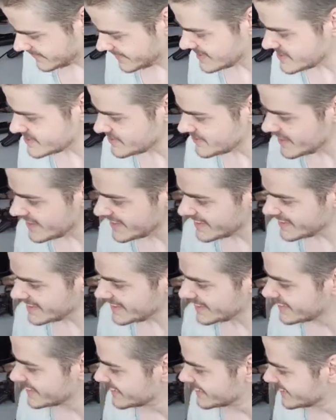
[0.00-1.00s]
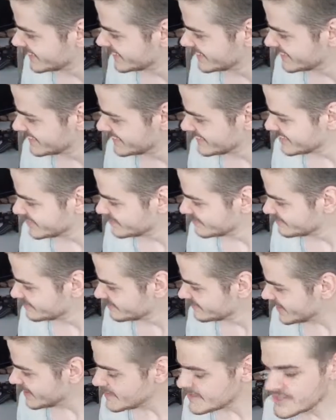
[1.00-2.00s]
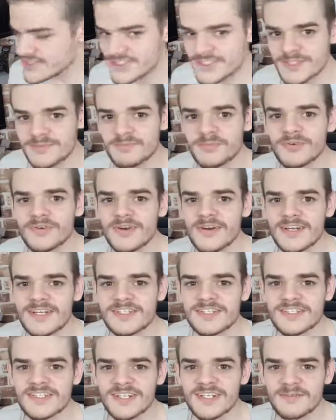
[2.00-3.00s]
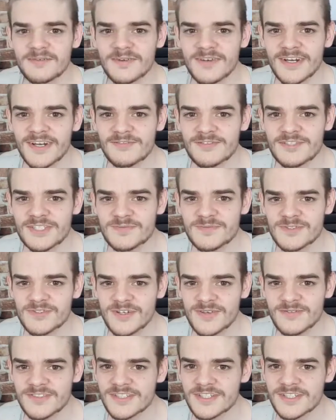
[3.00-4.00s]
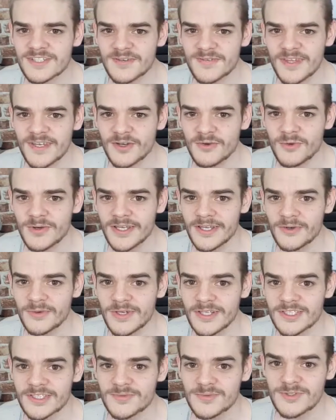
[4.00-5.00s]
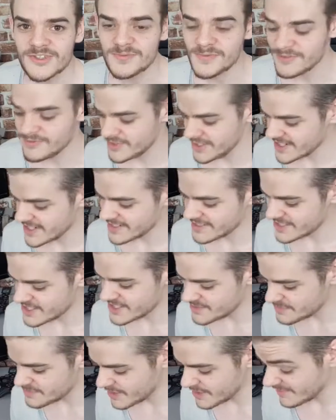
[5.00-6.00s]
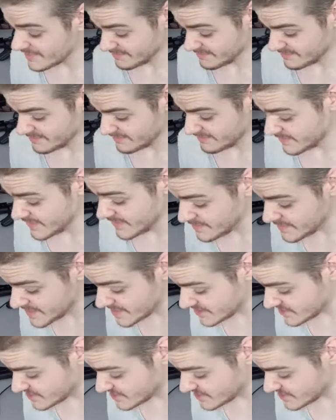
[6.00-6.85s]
That's great. I'm actually surprised that none of my other subscribers turned up. They're quite quick to watch my videos, but maybe they